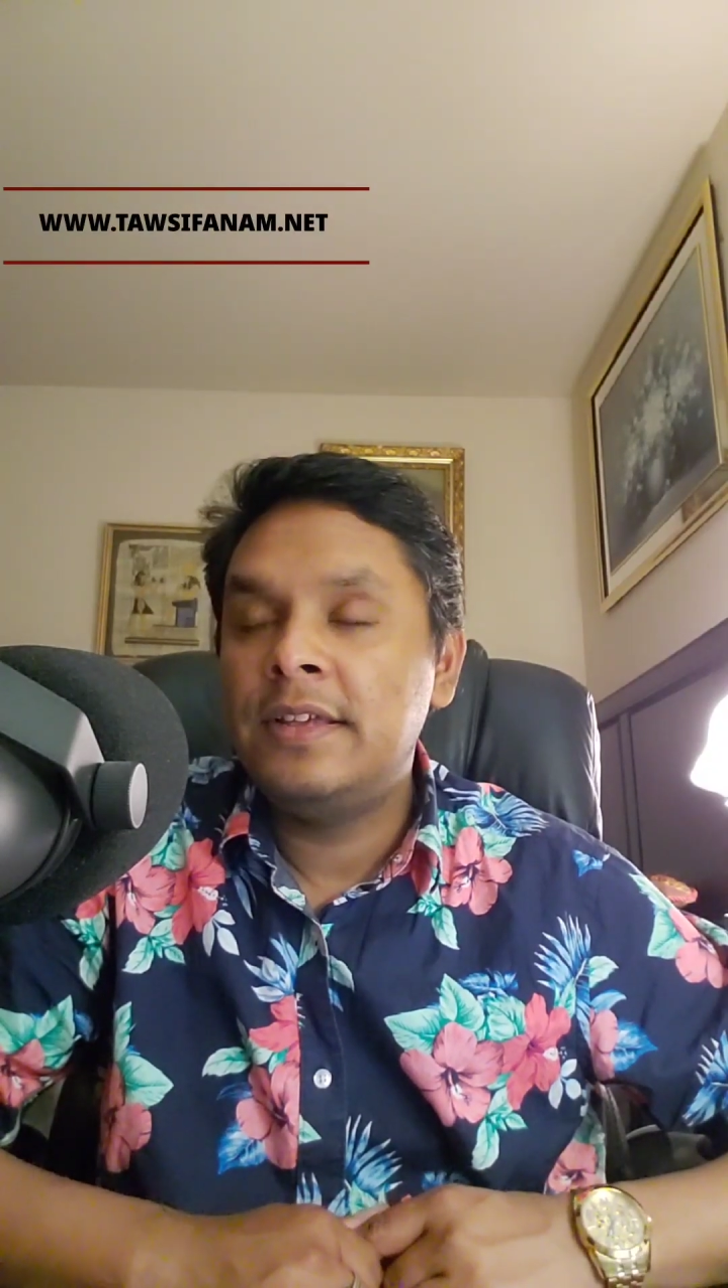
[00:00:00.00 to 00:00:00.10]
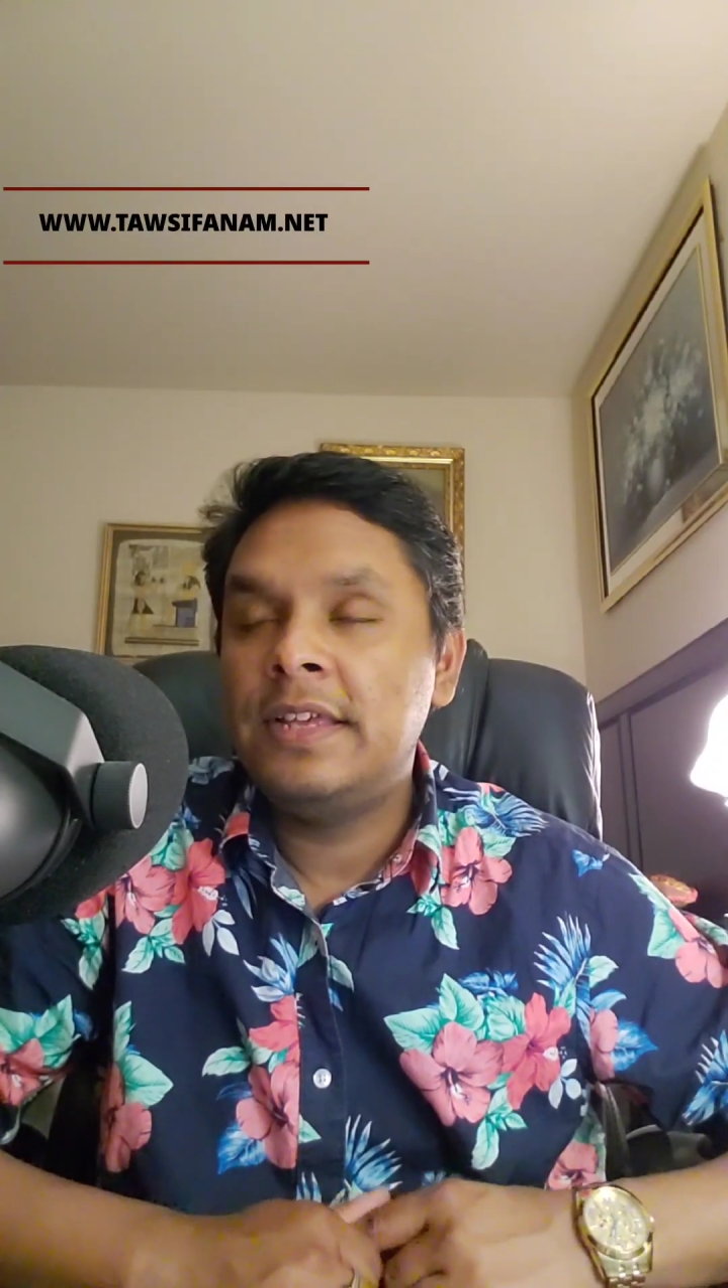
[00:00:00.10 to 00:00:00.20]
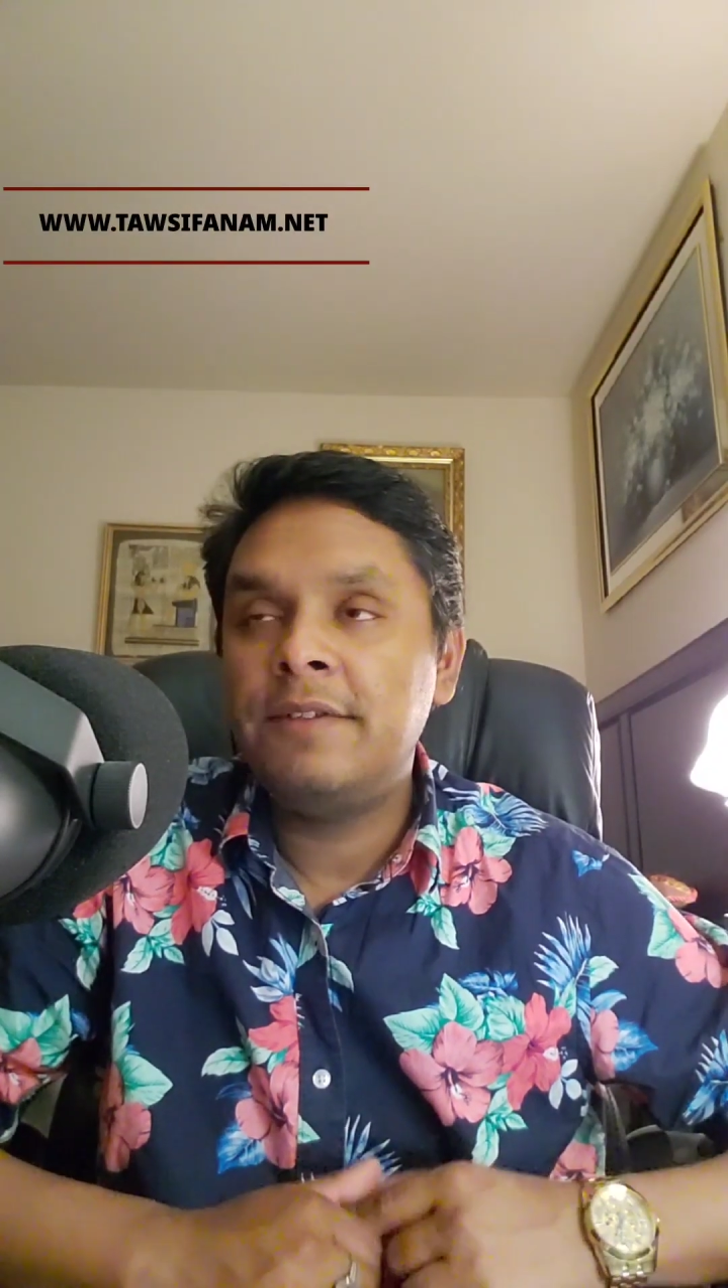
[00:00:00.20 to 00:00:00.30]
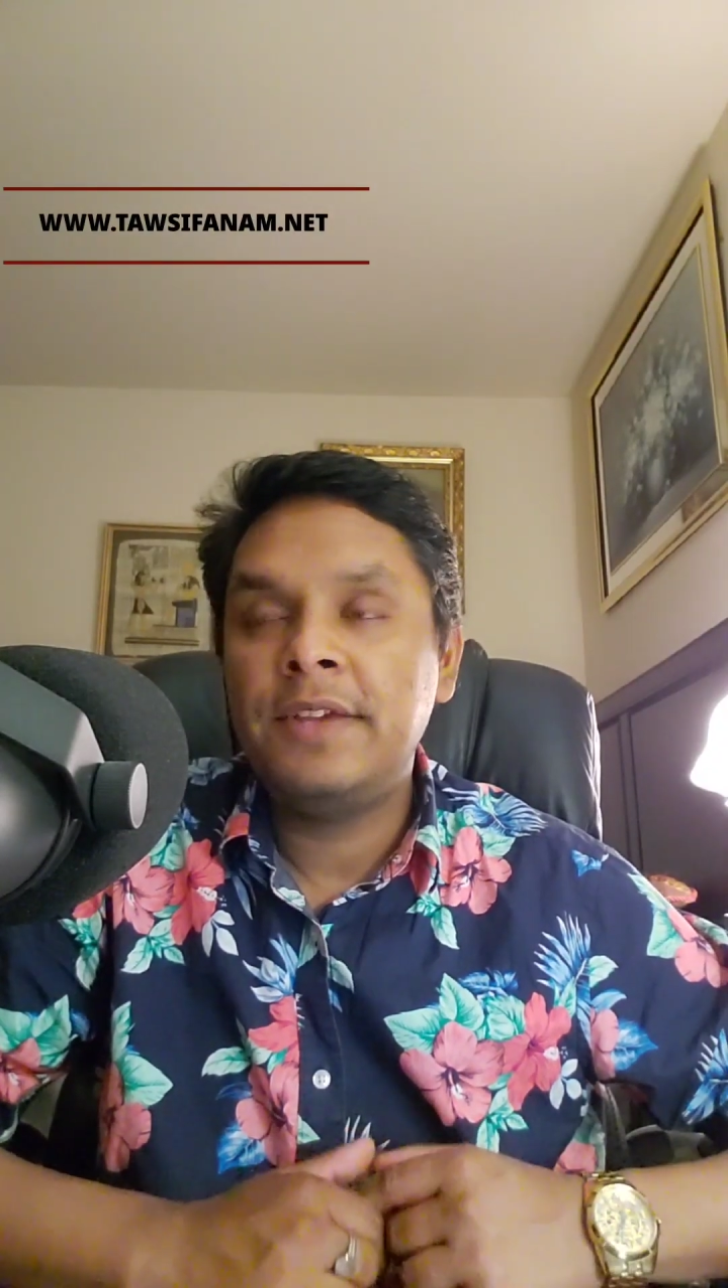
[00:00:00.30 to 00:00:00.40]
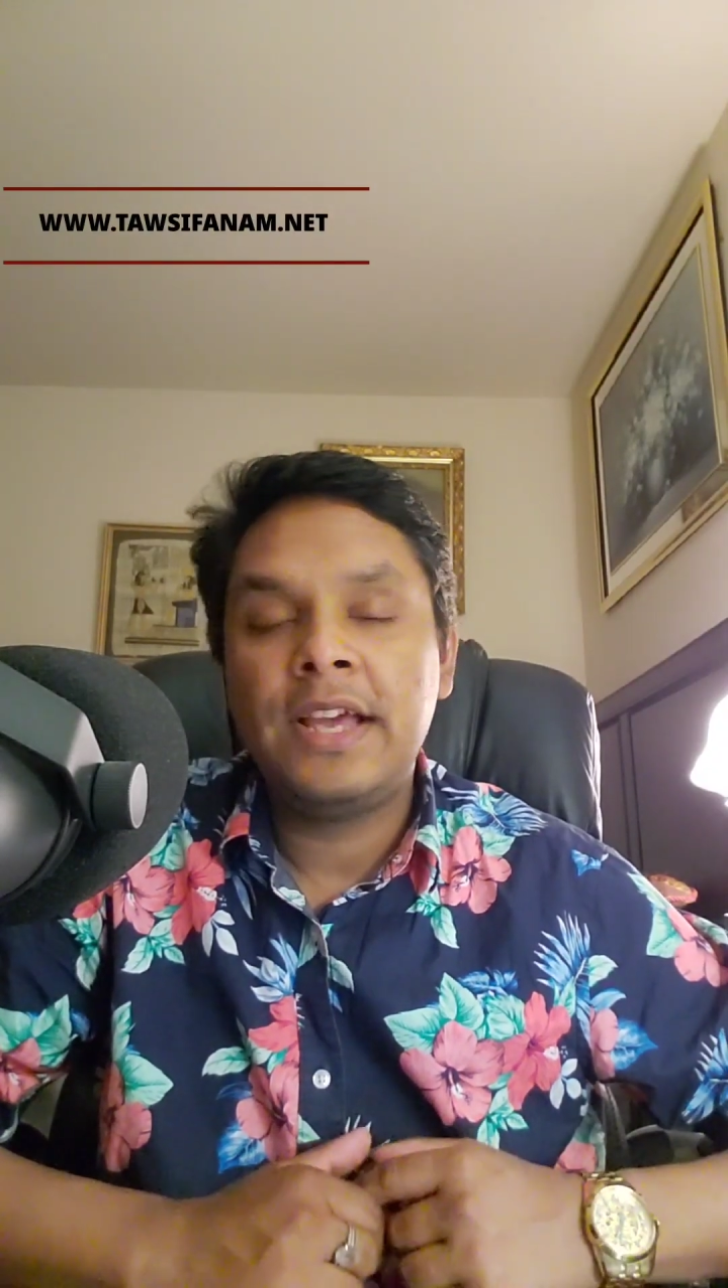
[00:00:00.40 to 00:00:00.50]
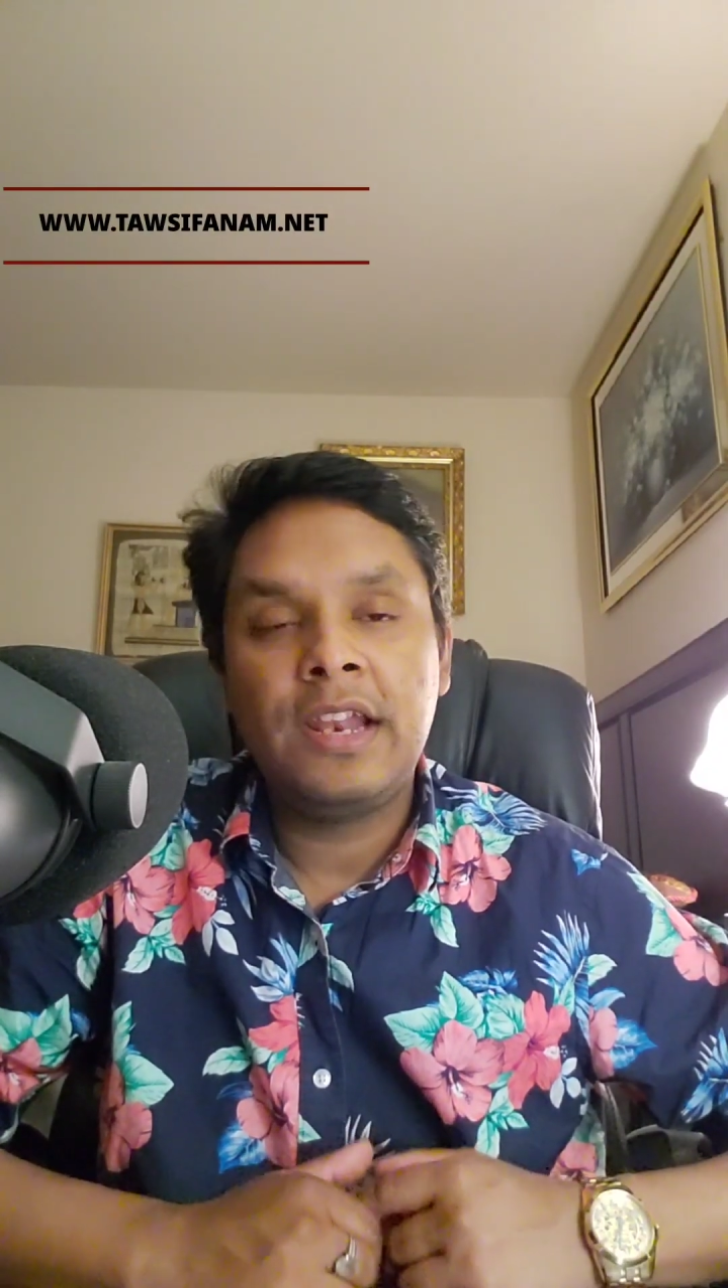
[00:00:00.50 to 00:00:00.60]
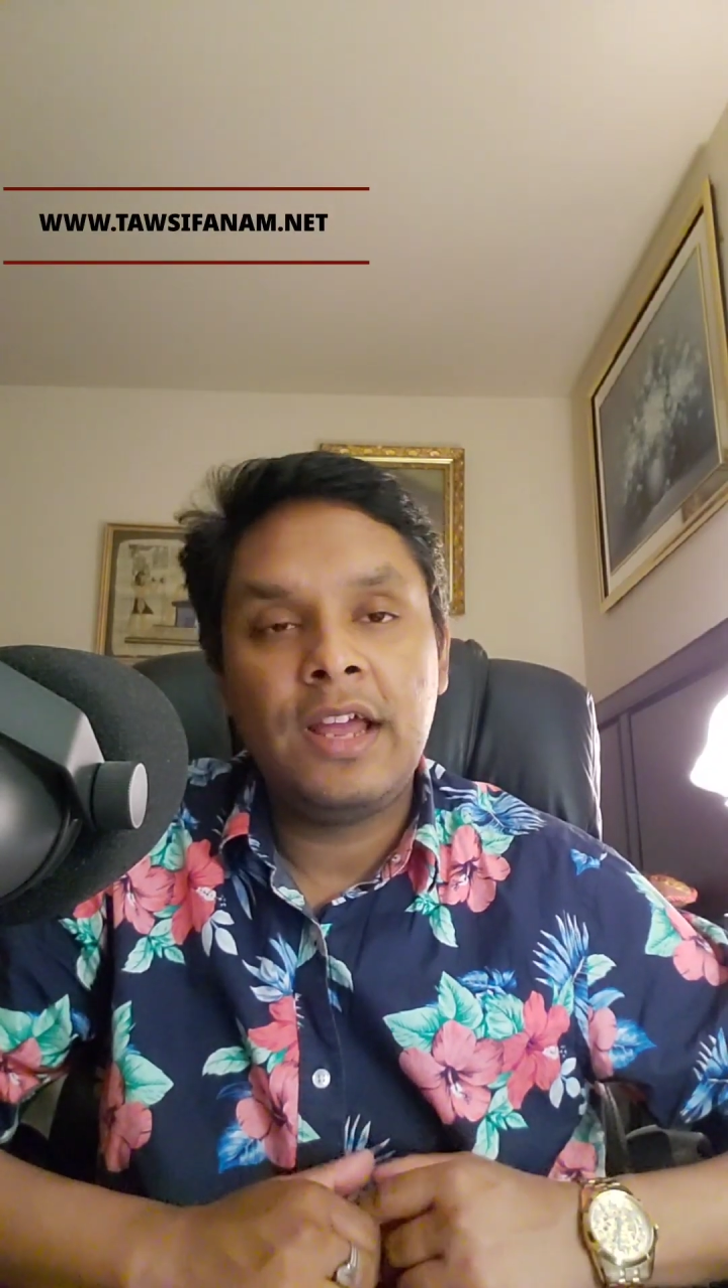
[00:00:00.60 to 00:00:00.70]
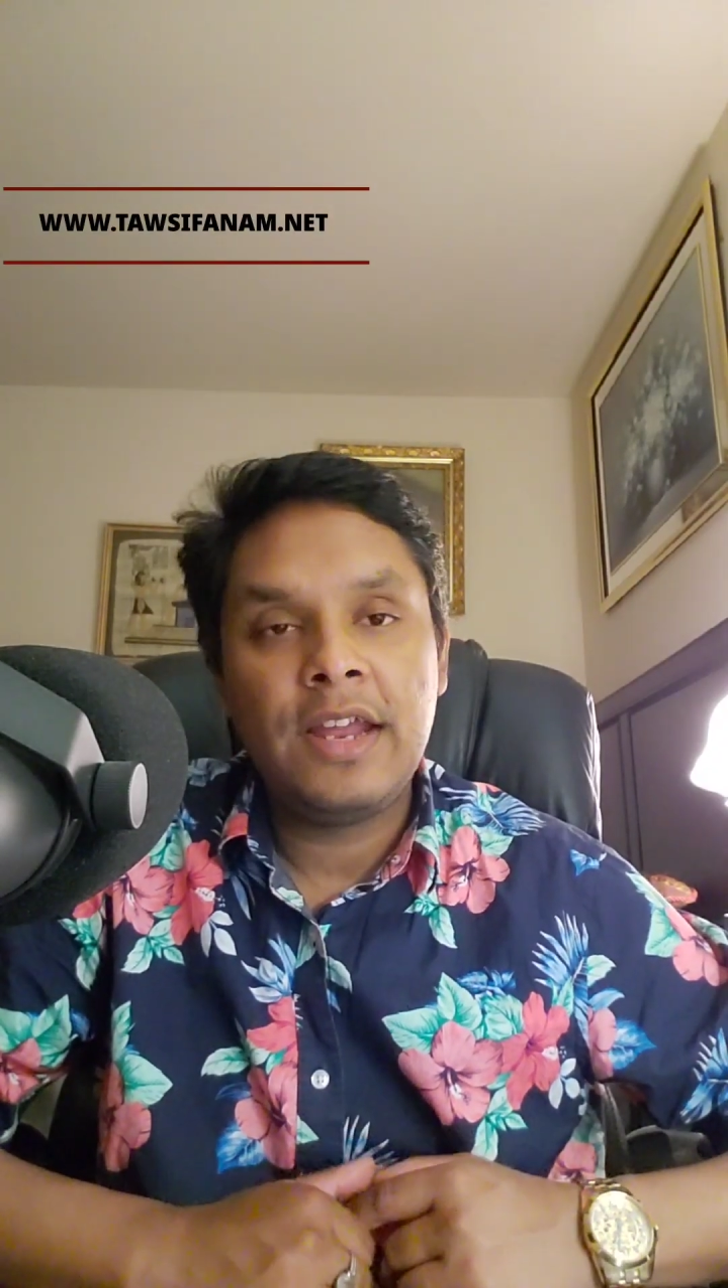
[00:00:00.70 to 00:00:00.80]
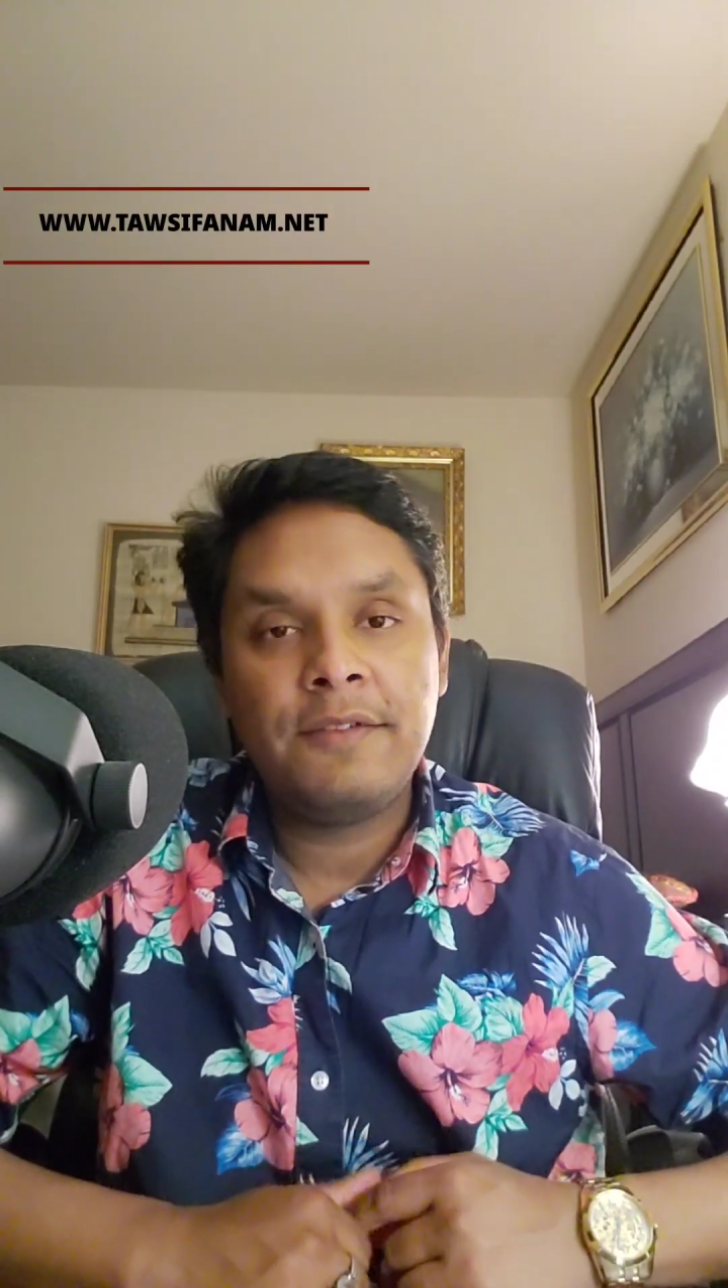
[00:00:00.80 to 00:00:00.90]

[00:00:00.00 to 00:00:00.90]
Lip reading: giving a lot